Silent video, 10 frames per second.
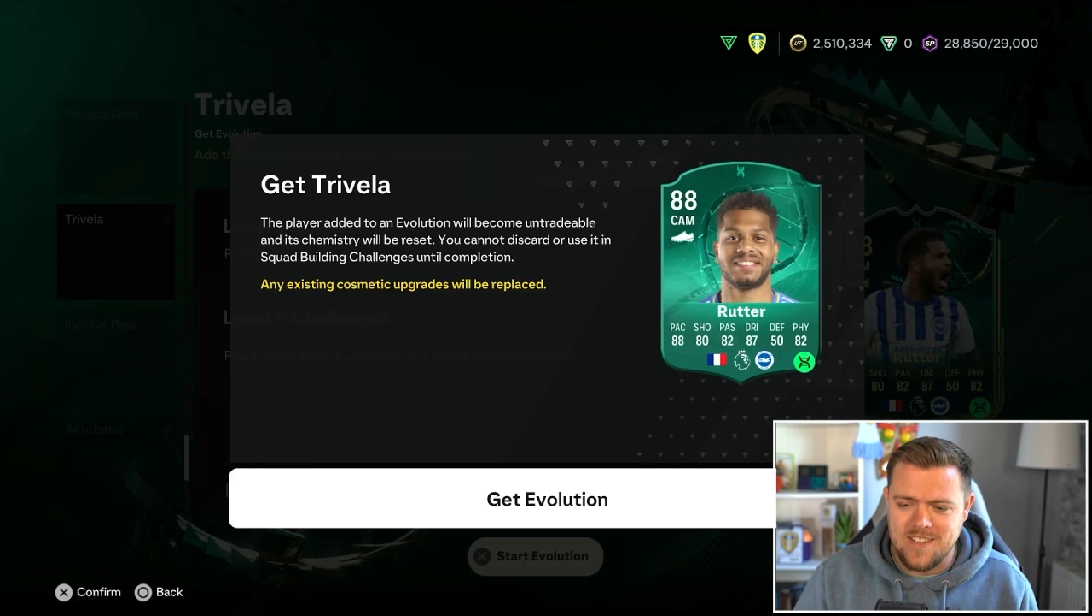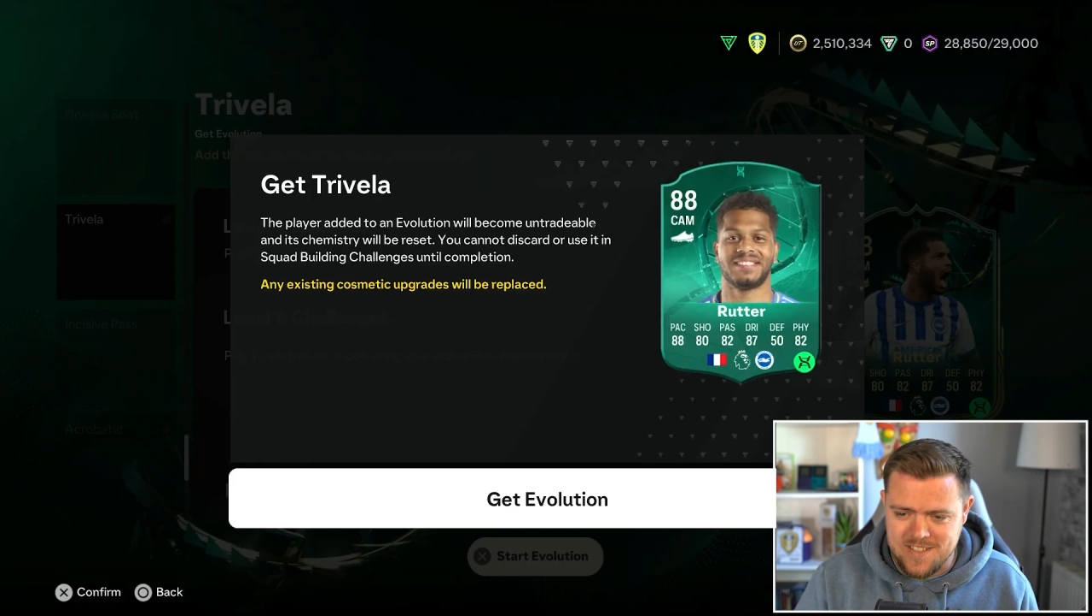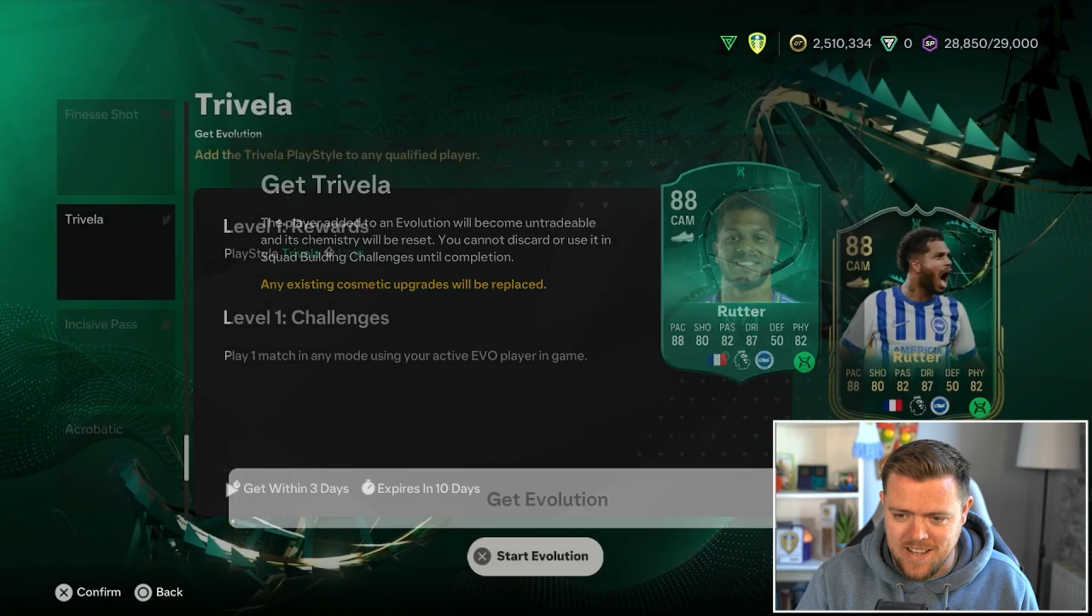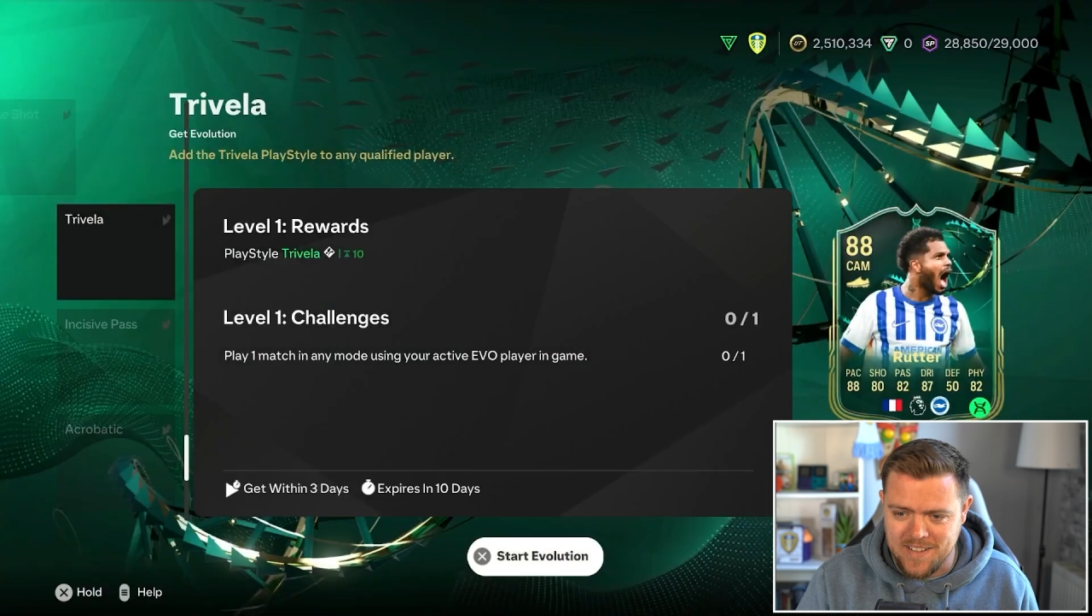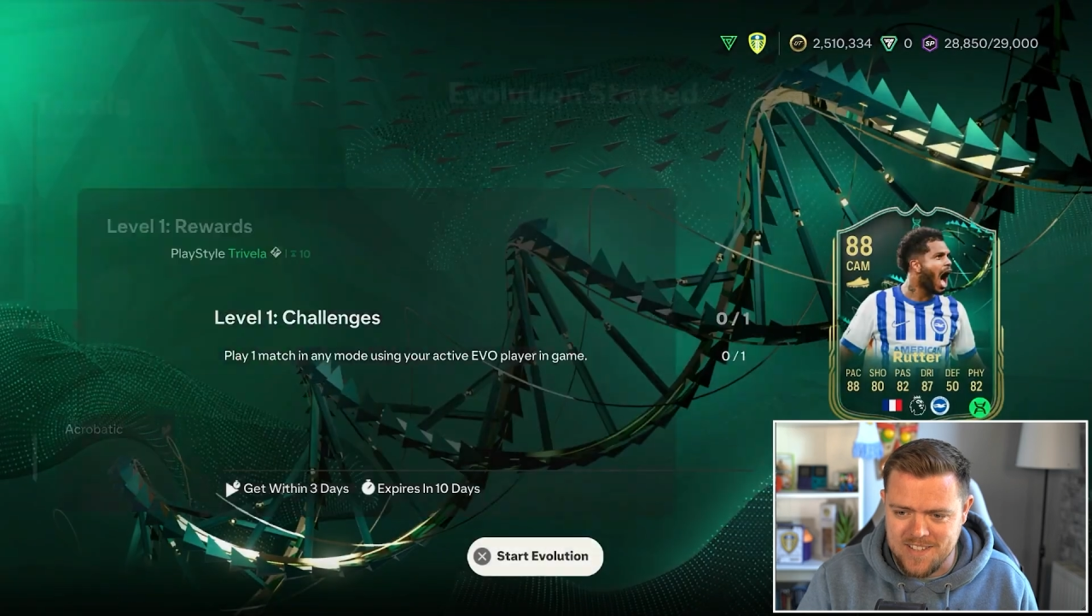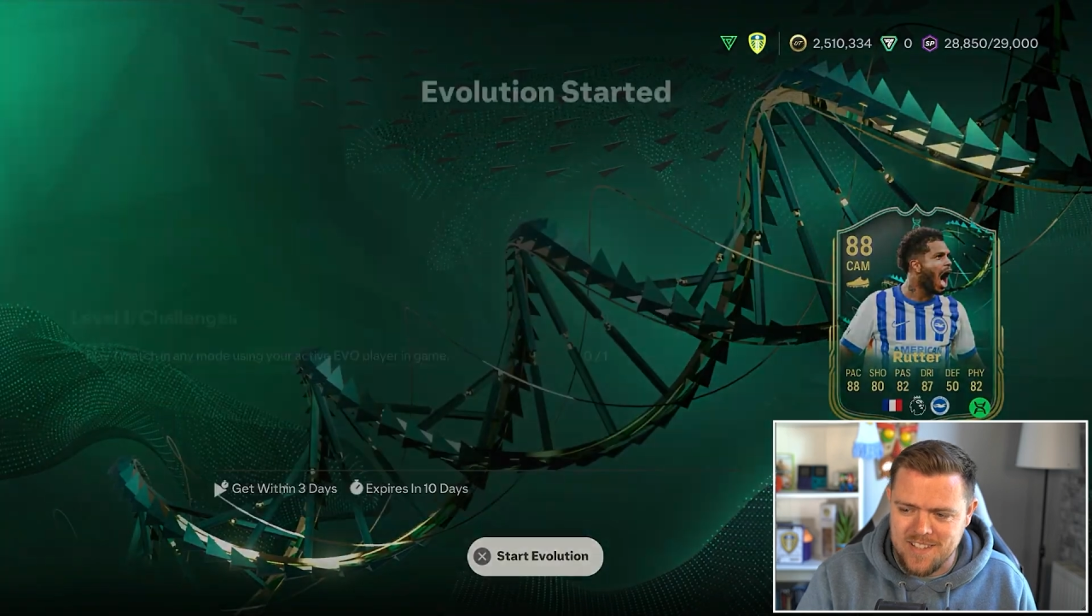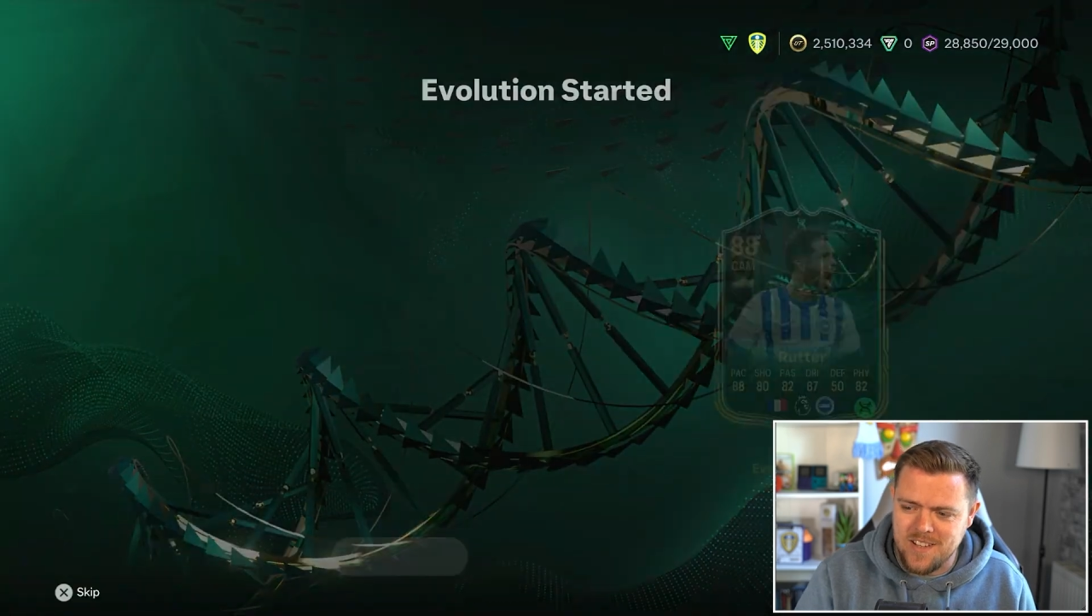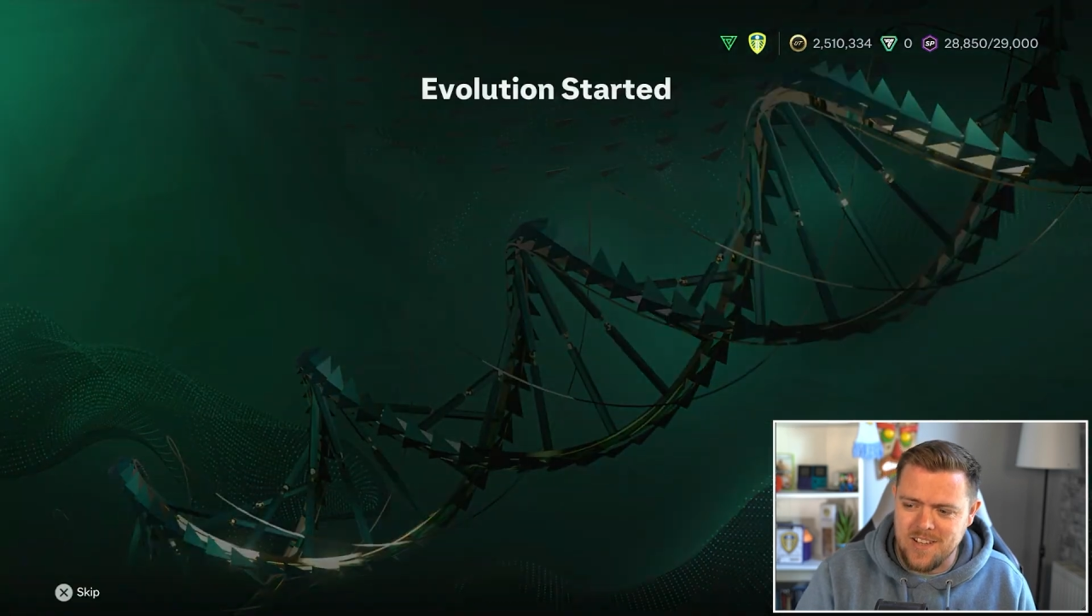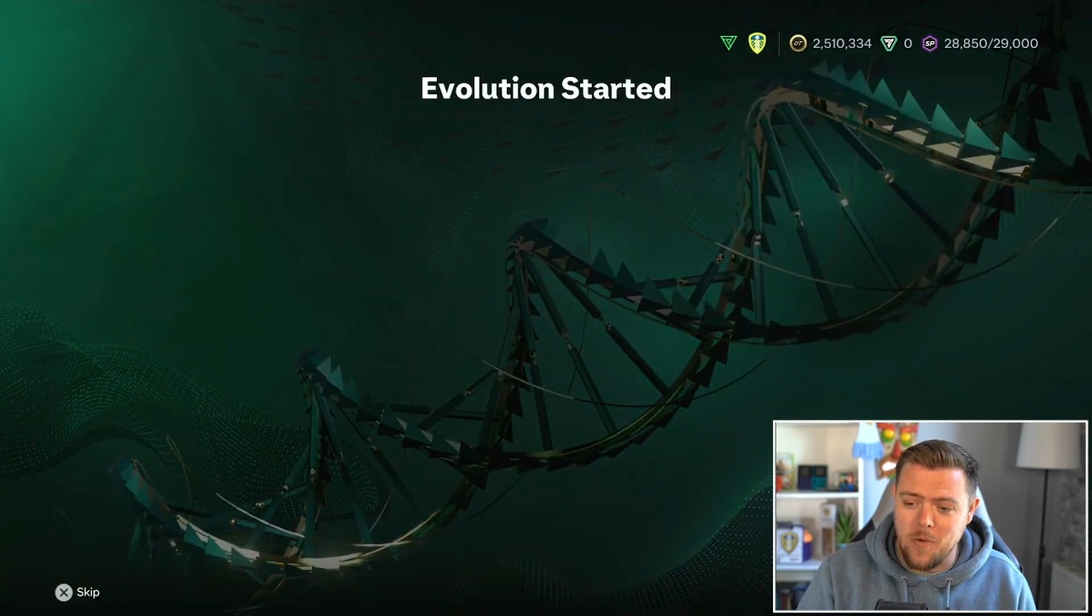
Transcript: sent,